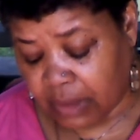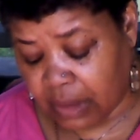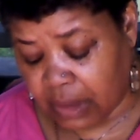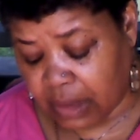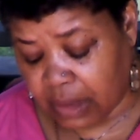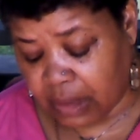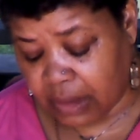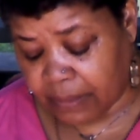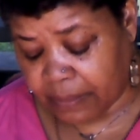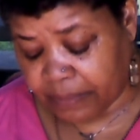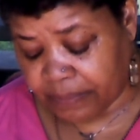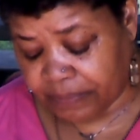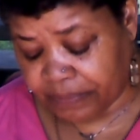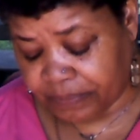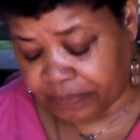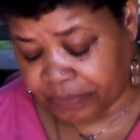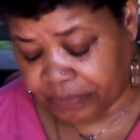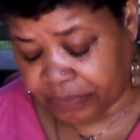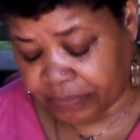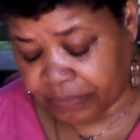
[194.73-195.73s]
Um,
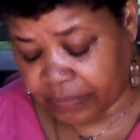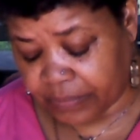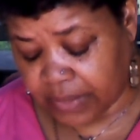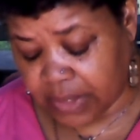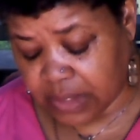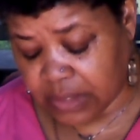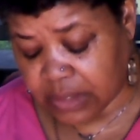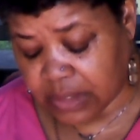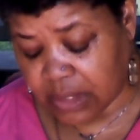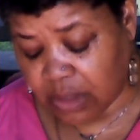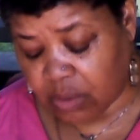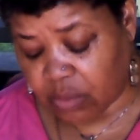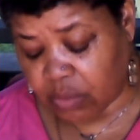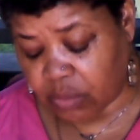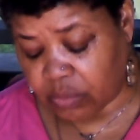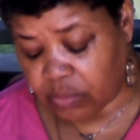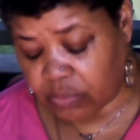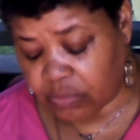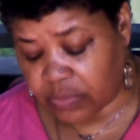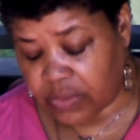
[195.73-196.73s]

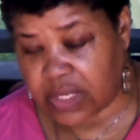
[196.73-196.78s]
so